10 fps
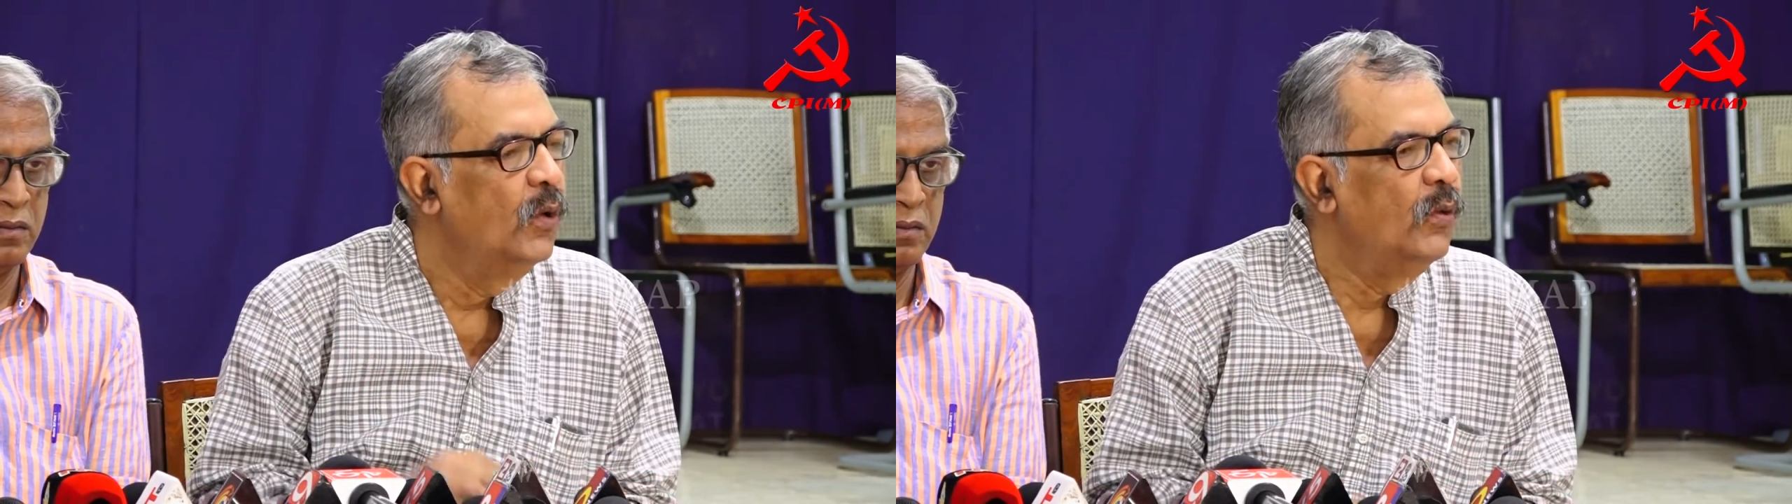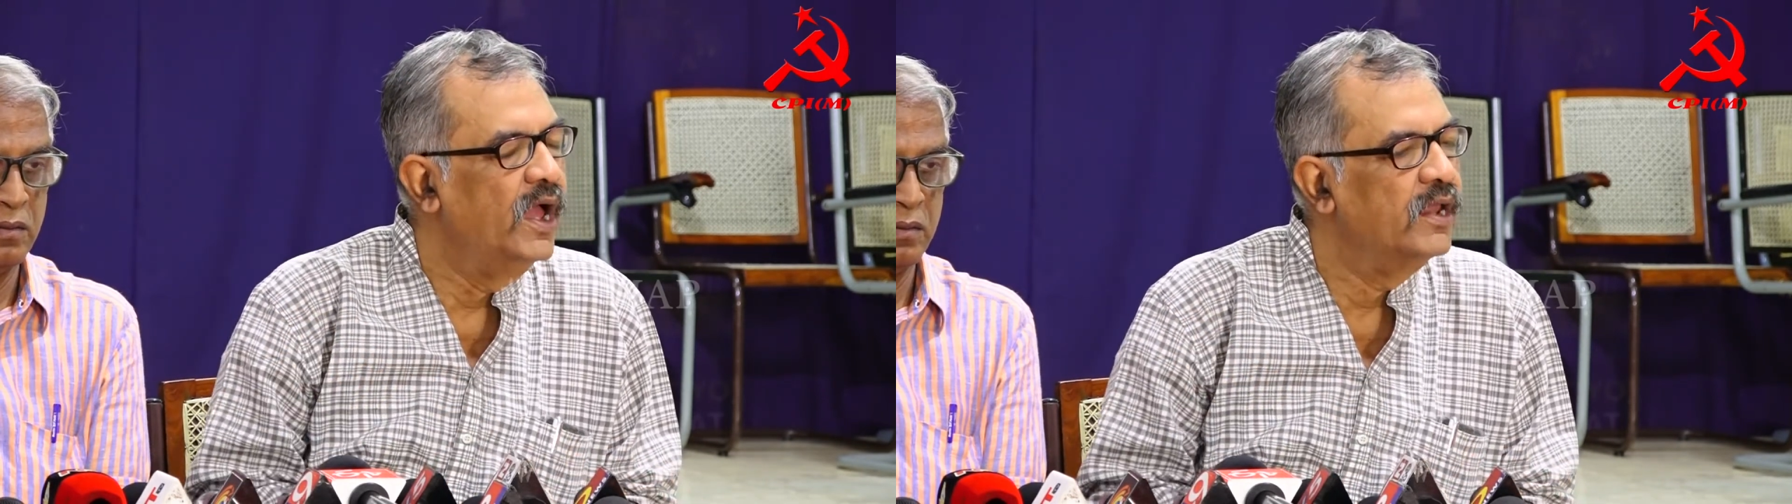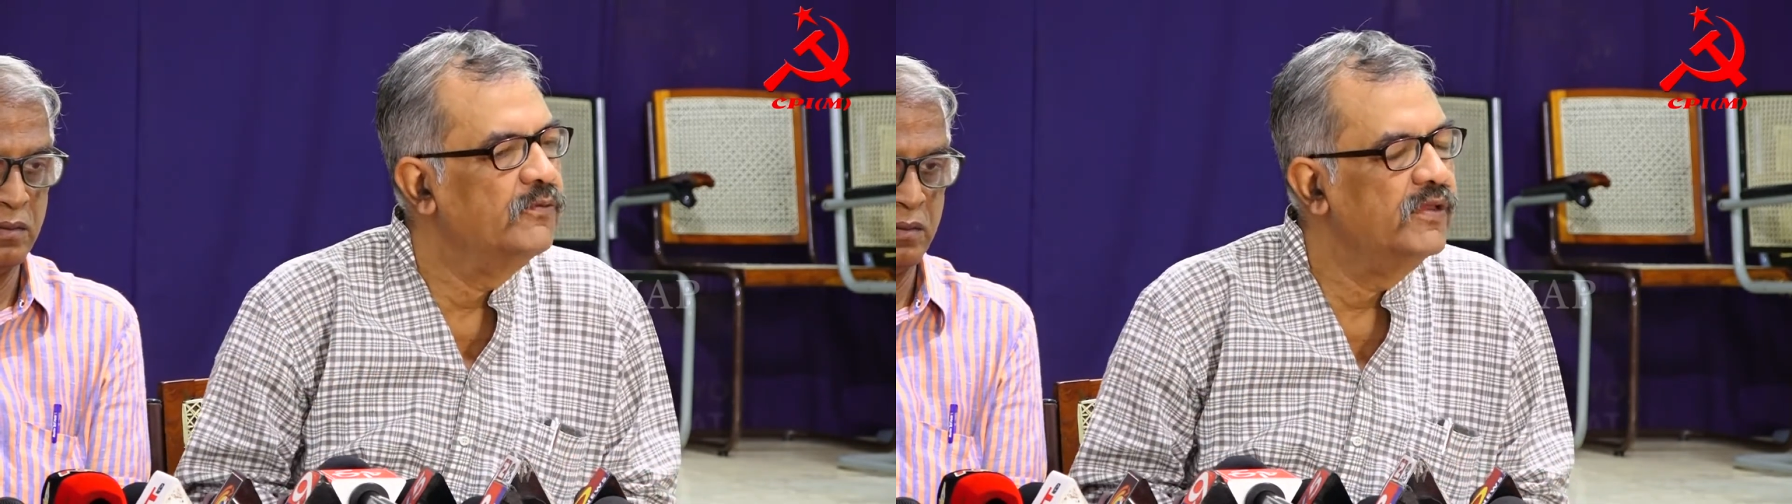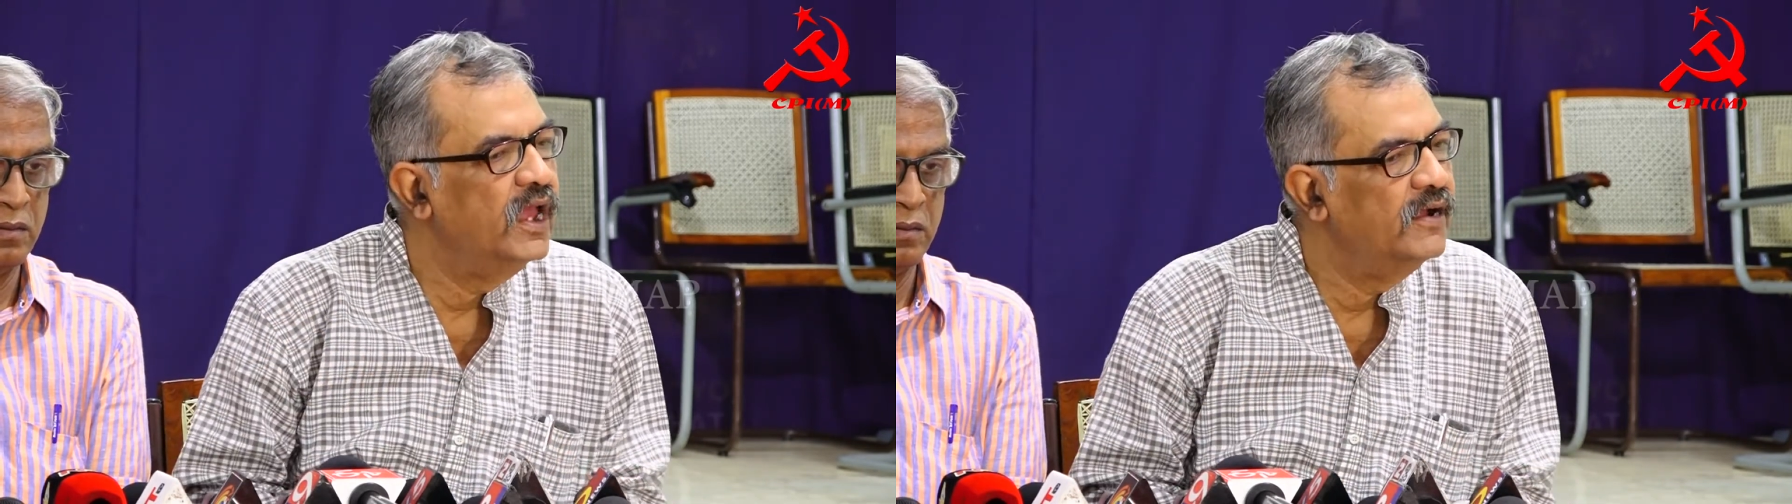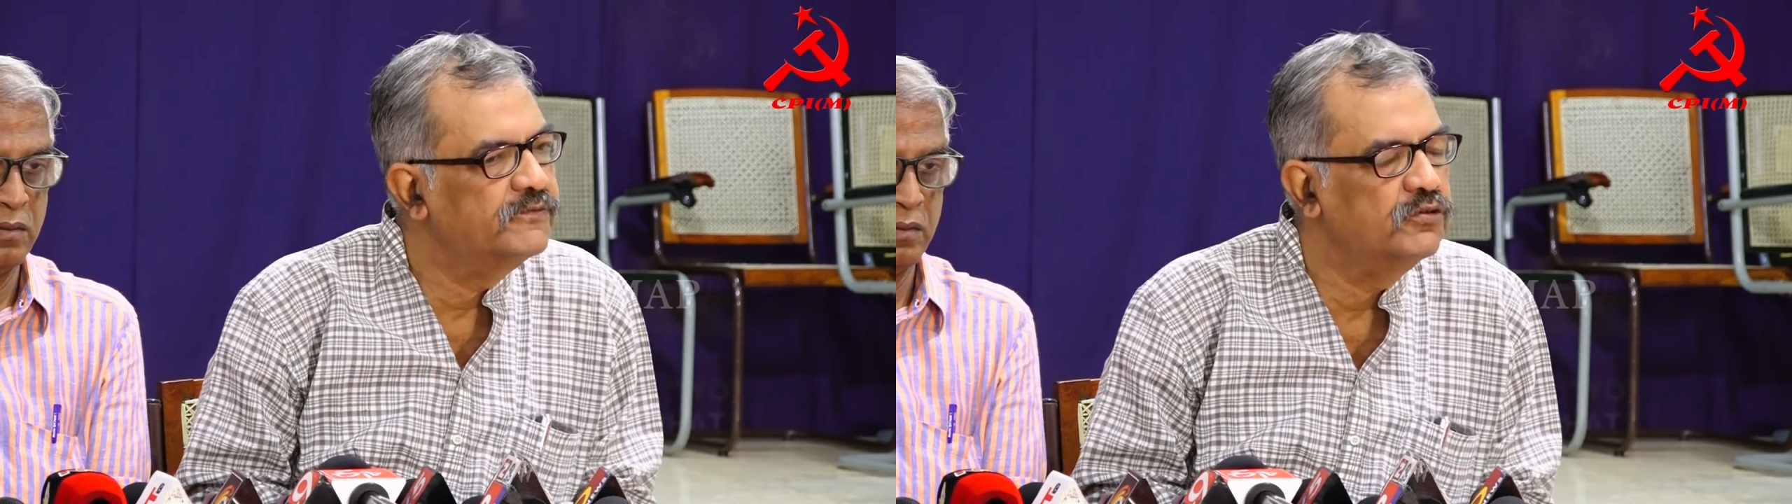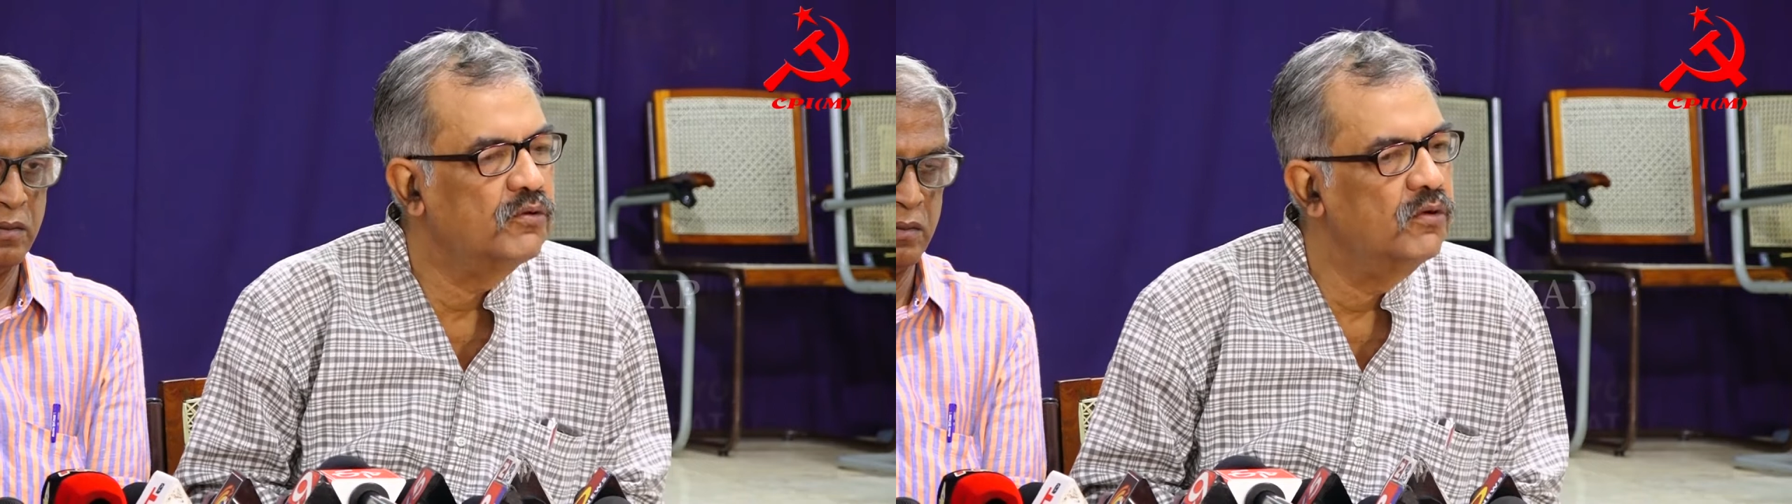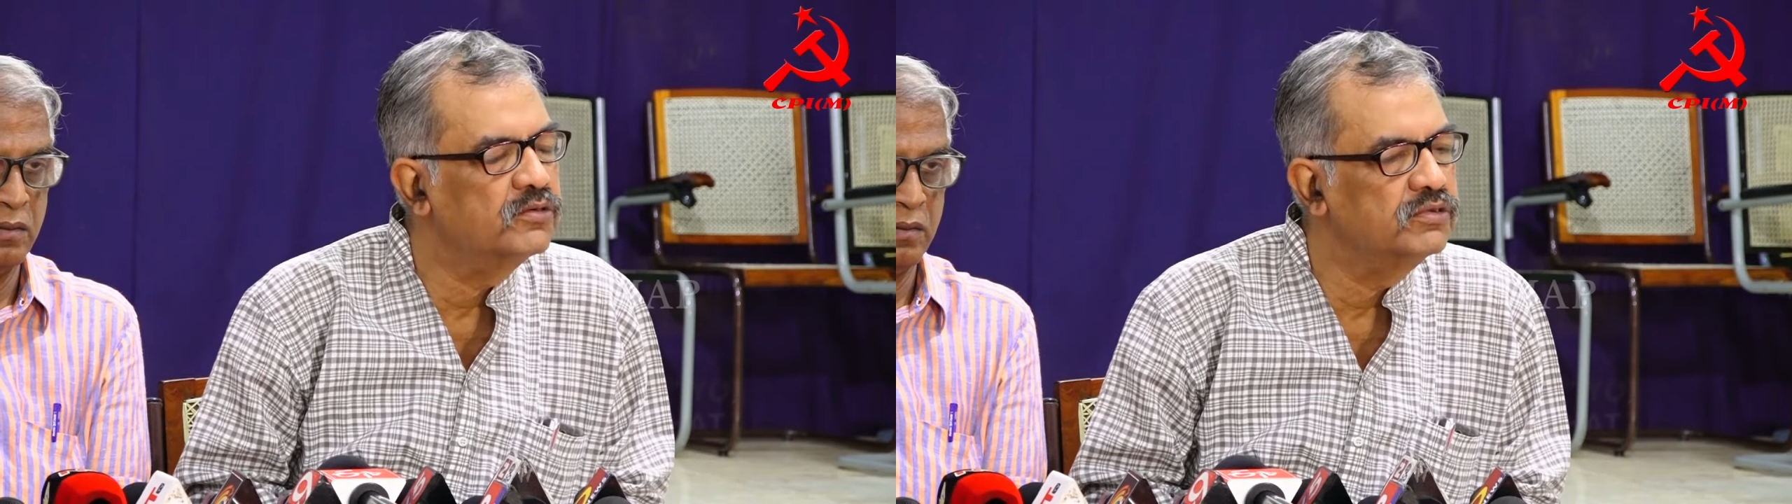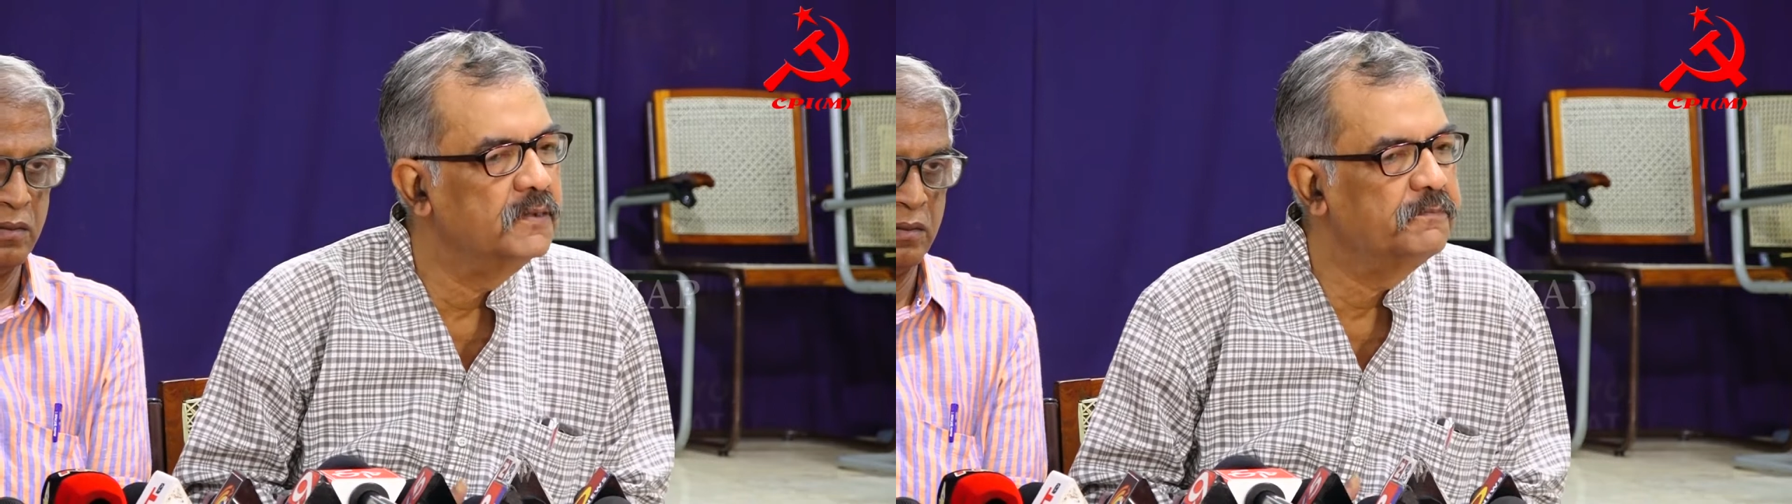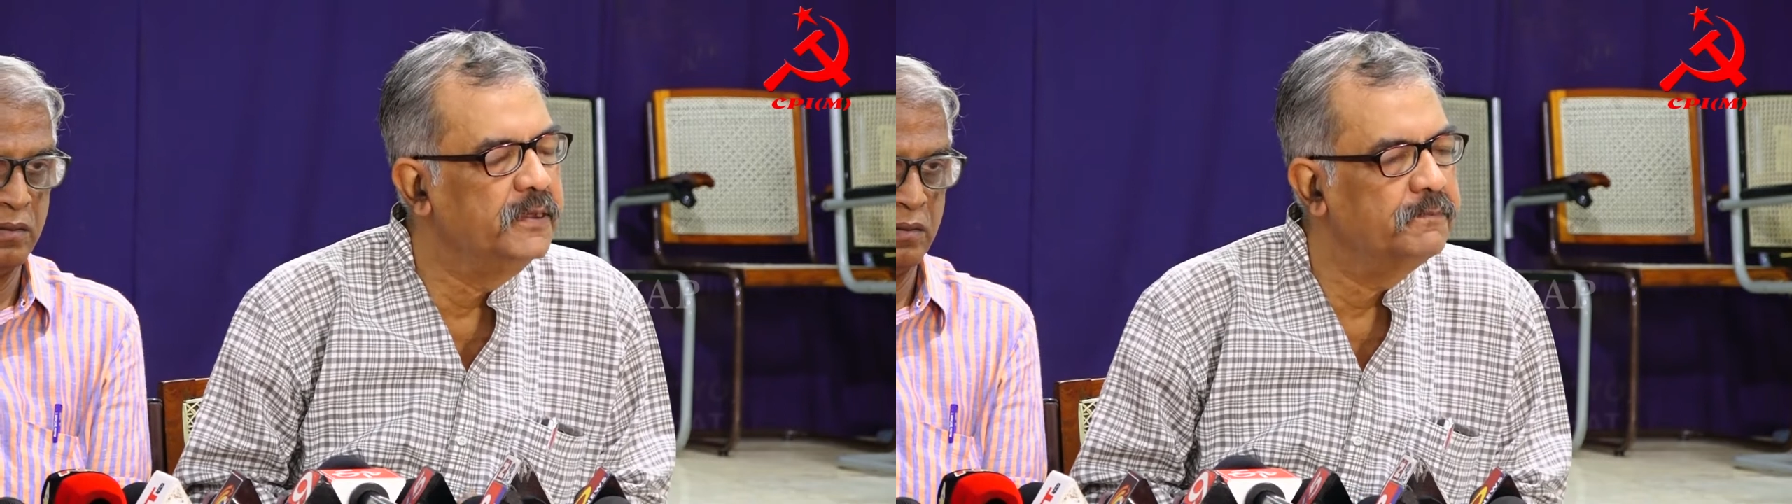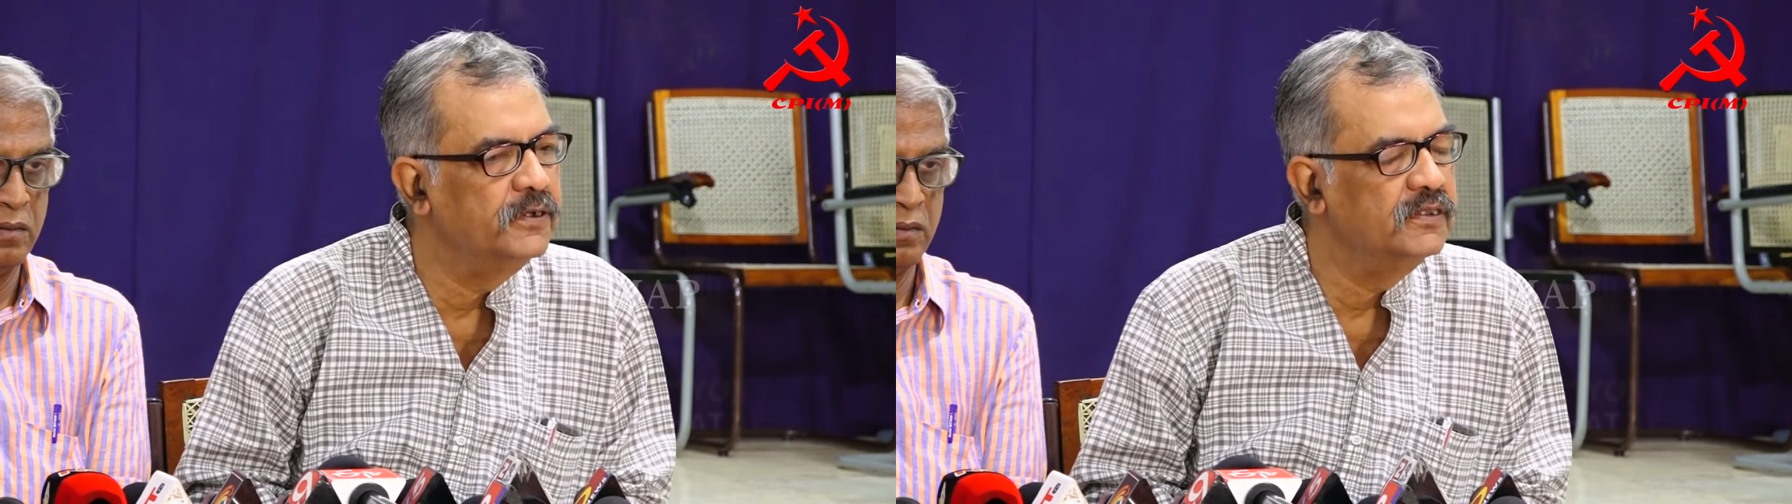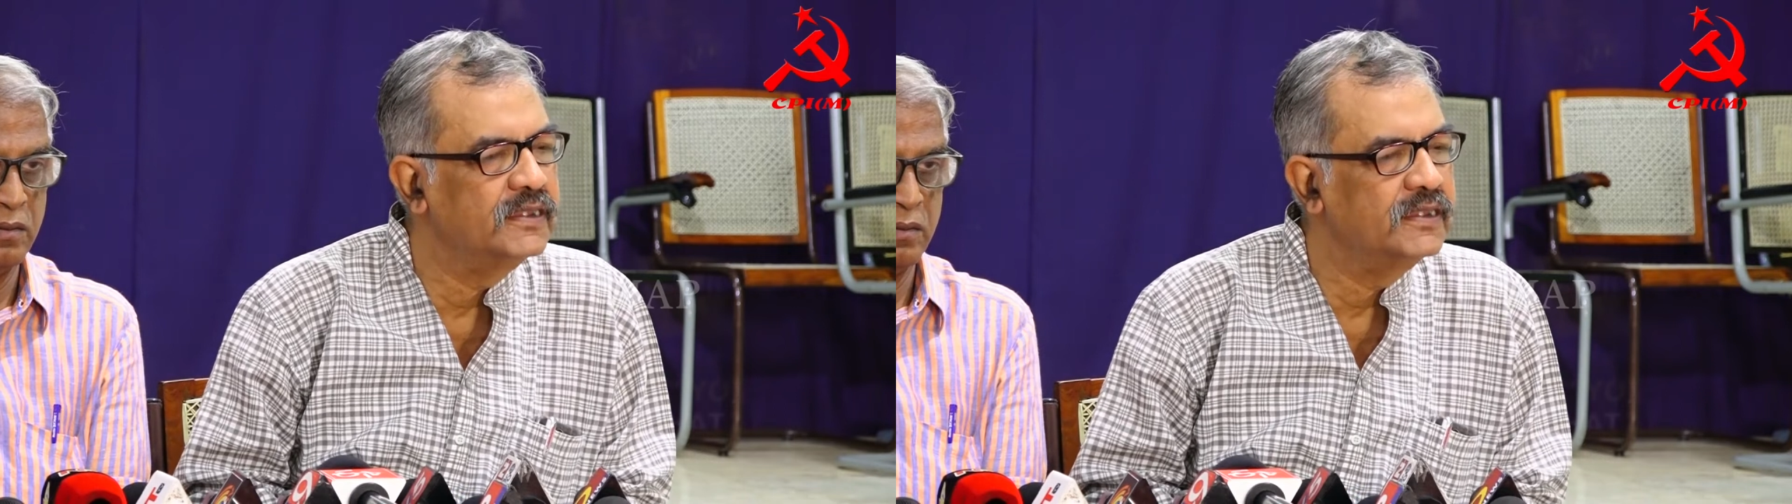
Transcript: where we have to go to the people